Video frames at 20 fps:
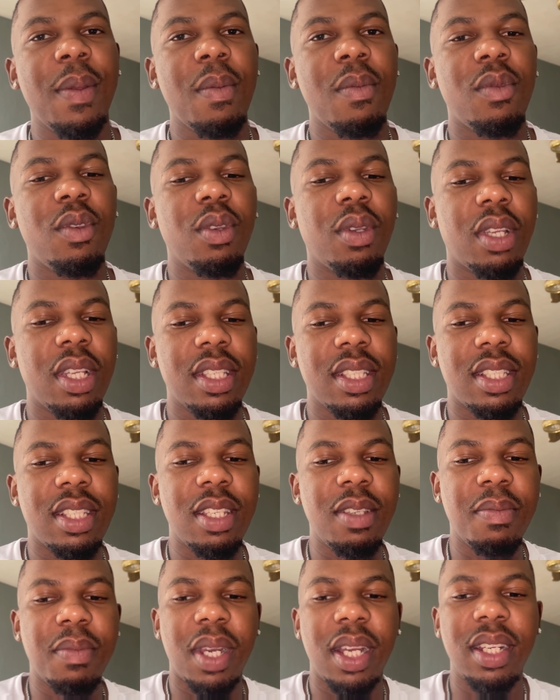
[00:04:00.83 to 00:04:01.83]
you can
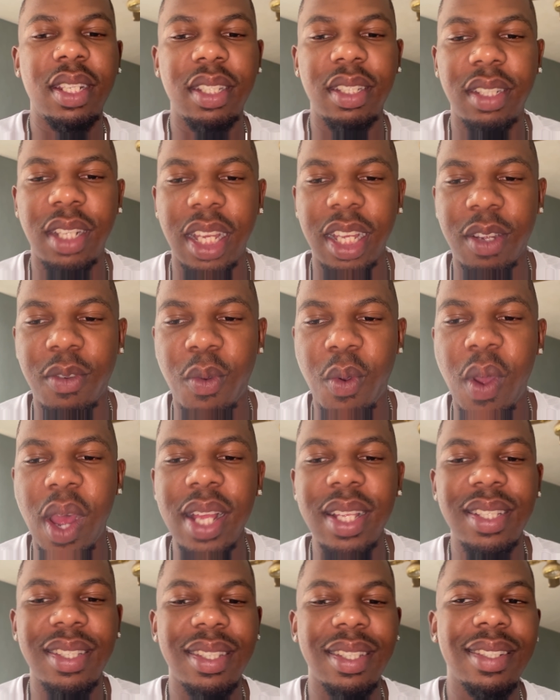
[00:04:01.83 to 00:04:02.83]
see money like
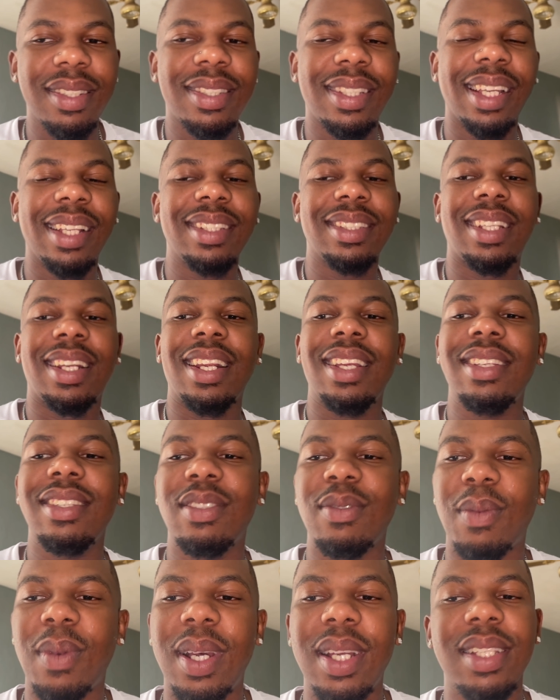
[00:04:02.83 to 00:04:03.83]
once in 10
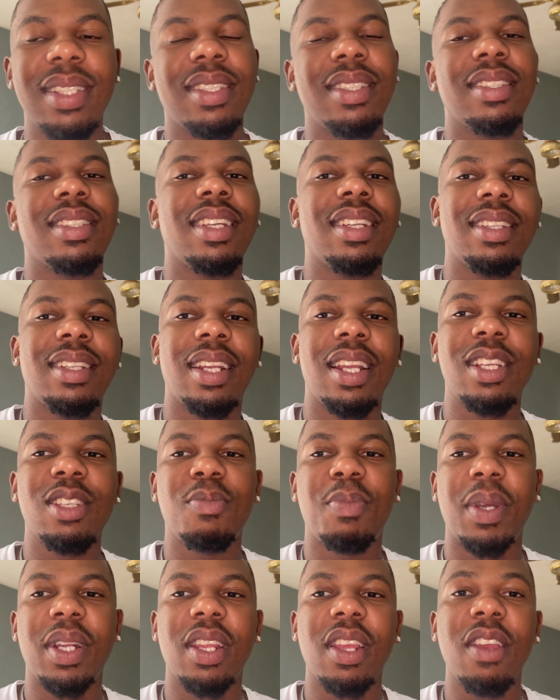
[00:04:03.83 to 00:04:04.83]
trades.
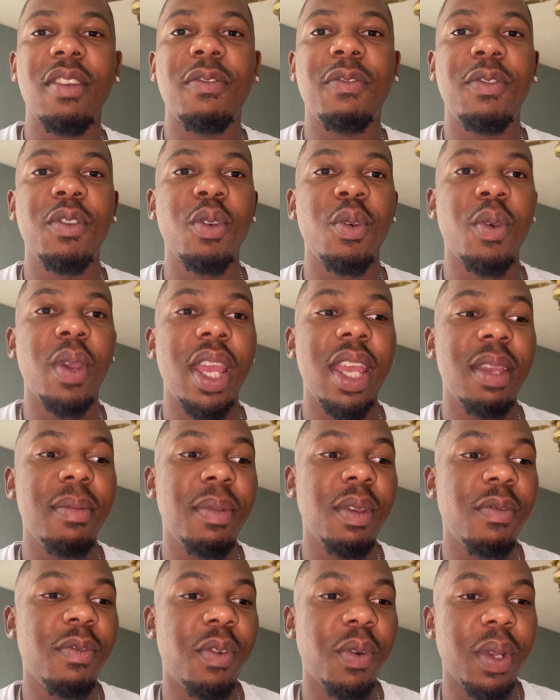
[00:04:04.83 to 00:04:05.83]
But if you're
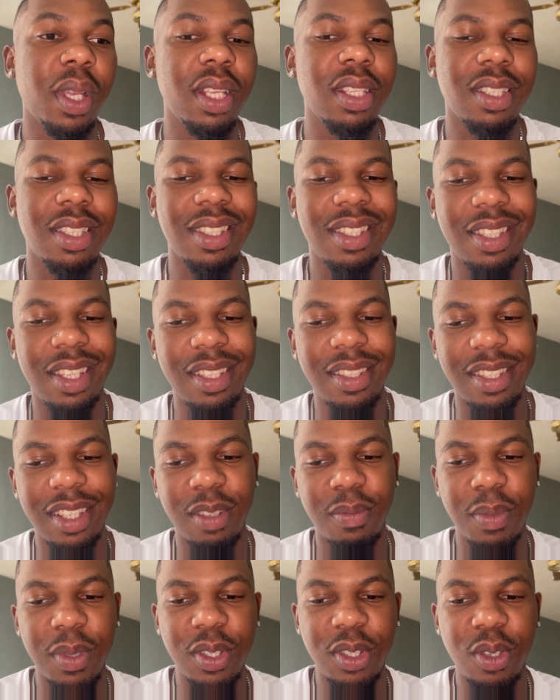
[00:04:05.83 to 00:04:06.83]
aiming for consistency,
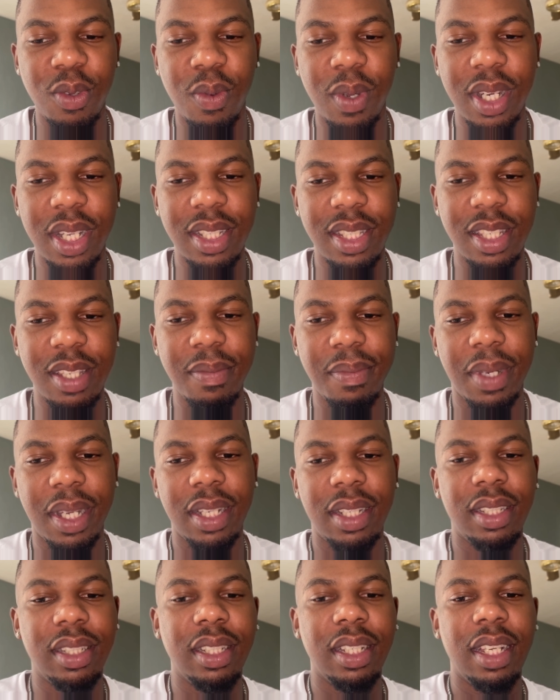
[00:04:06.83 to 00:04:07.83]
it means you want to see
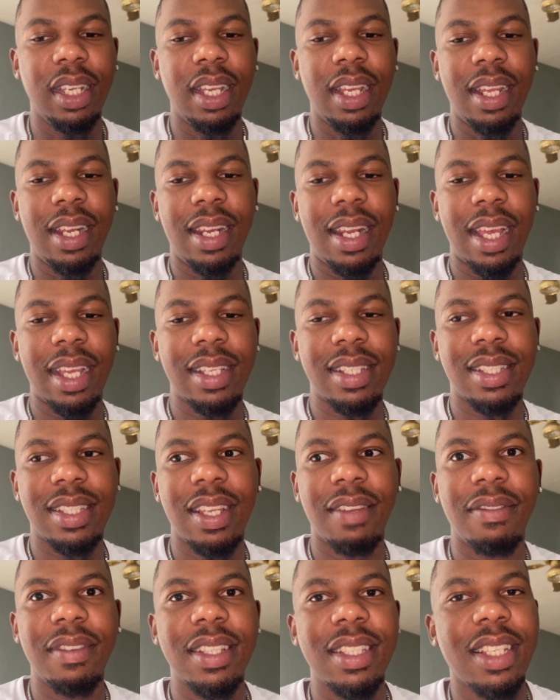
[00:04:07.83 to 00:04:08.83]
money like
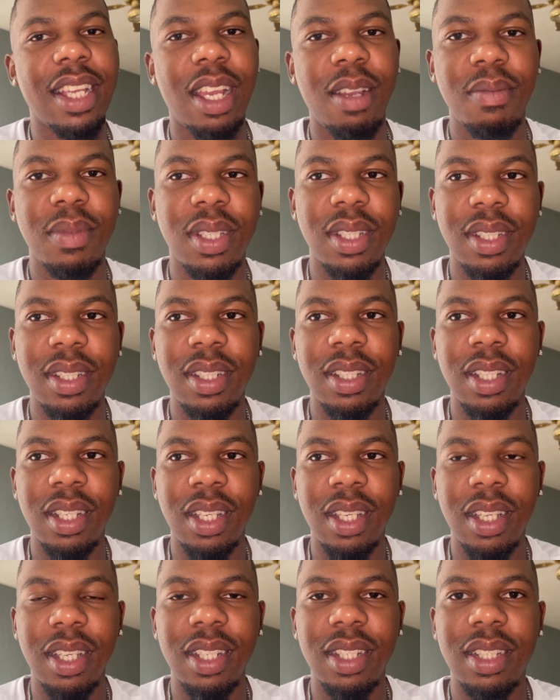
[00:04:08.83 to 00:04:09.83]
7 times
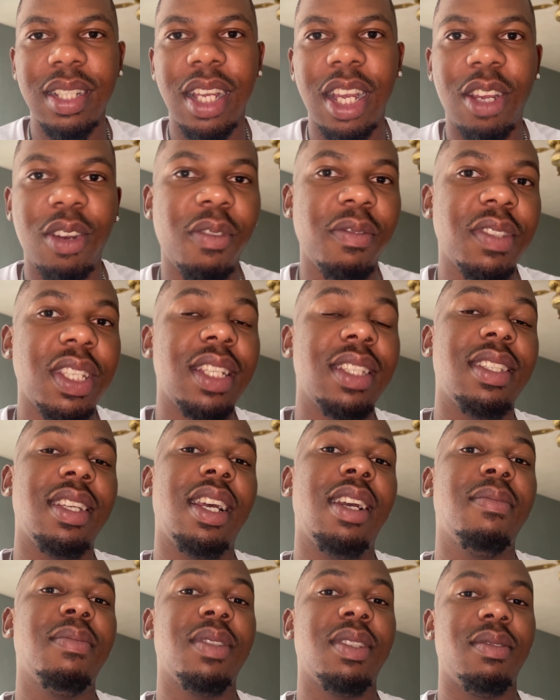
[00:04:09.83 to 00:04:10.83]
in out of 10
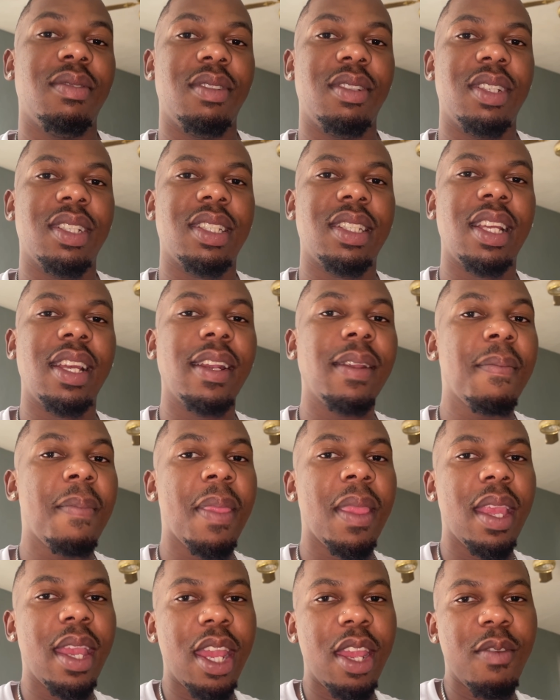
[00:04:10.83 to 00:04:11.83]
times. You understand?
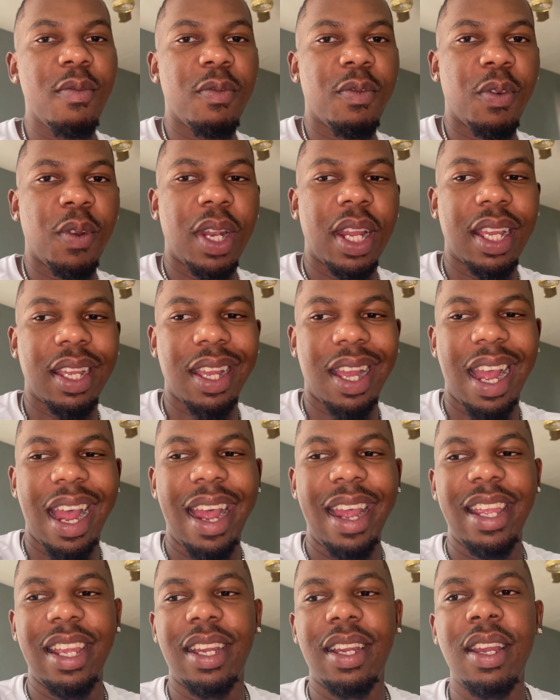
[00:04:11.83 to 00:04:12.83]
Aim for like a
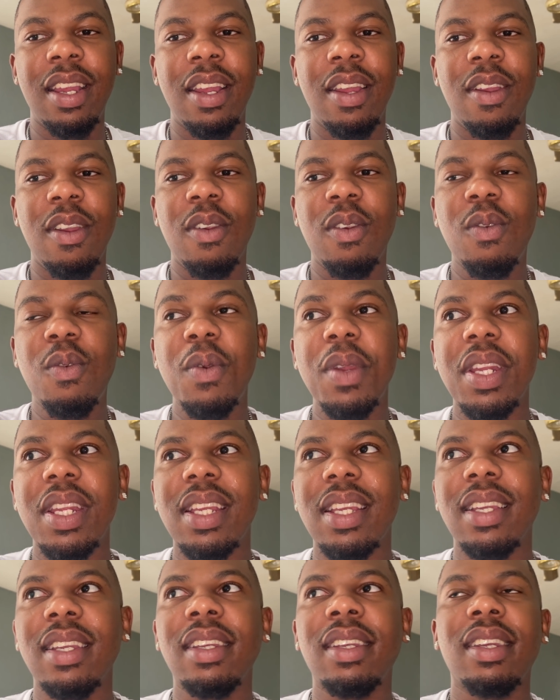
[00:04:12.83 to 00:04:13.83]
higher
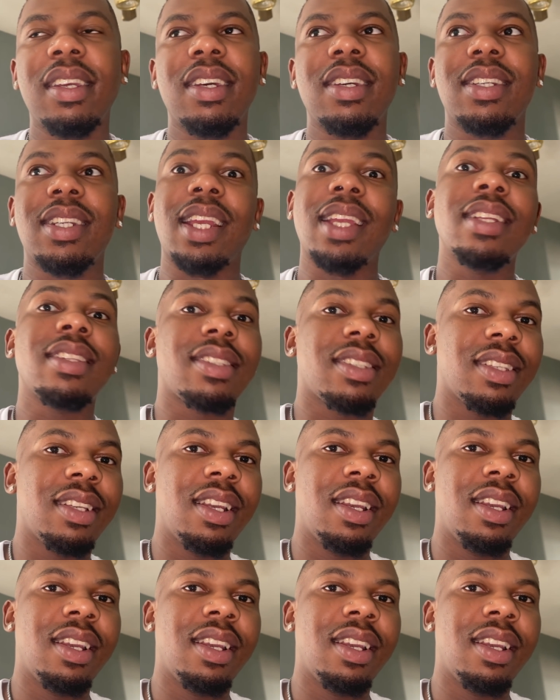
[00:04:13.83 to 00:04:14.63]
winning rate